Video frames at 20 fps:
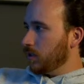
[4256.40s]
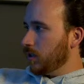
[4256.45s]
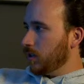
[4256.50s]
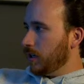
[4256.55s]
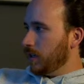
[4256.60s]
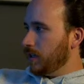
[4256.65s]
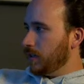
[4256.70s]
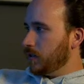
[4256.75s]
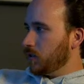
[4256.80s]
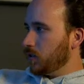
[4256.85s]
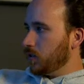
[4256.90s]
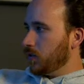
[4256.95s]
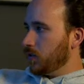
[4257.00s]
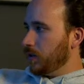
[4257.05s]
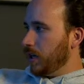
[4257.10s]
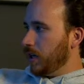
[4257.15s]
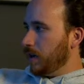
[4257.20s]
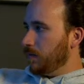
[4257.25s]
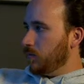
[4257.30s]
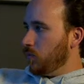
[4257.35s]
and this will
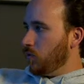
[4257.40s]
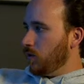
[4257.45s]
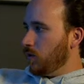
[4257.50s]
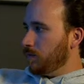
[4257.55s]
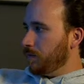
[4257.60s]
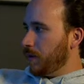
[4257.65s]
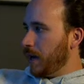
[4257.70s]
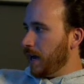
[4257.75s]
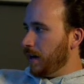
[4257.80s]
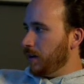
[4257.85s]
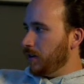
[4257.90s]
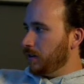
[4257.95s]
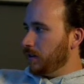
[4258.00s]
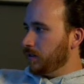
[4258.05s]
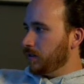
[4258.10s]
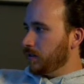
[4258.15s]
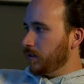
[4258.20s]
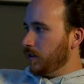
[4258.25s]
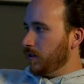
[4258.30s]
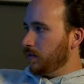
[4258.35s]
create more
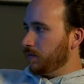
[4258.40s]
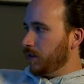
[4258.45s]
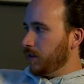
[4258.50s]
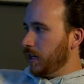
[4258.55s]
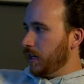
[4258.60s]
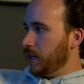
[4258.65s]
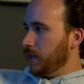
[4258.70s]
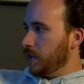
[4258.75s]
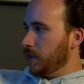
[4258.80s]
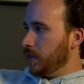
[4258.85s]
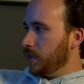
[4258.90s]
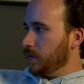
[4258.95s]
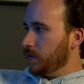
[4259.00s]
patterns of like